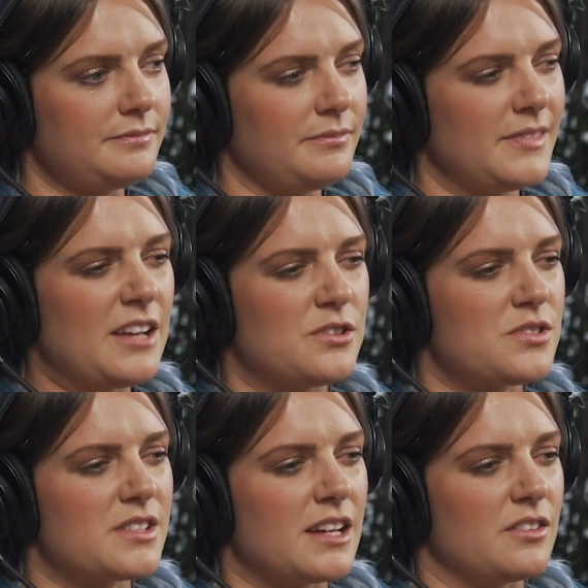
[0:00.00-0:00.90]
yeah, this
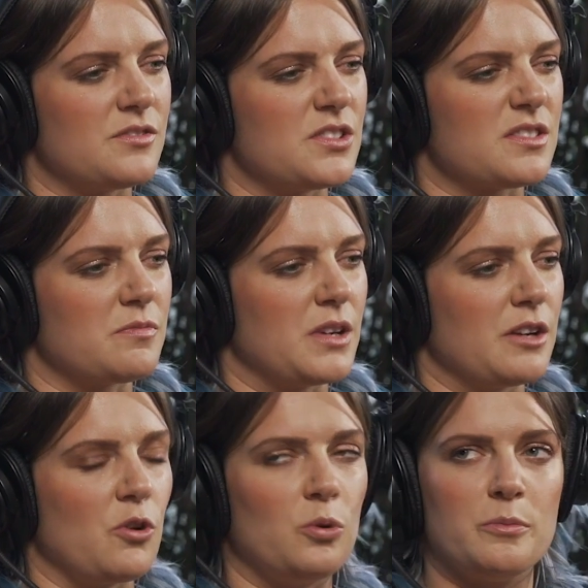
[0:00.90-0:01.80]
is kind of
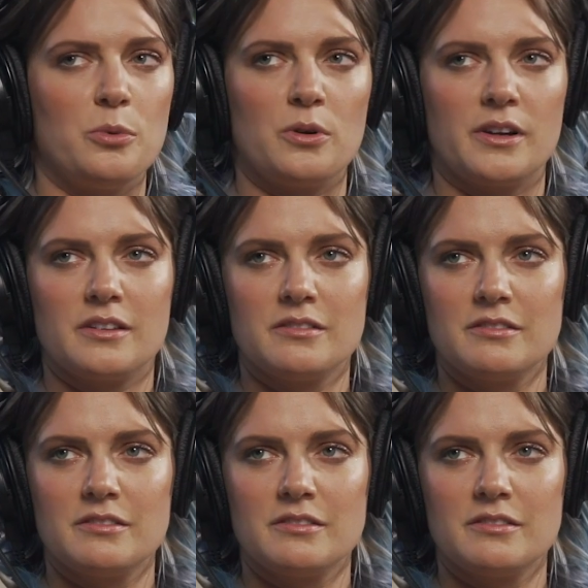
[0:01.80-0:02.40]
old and boring.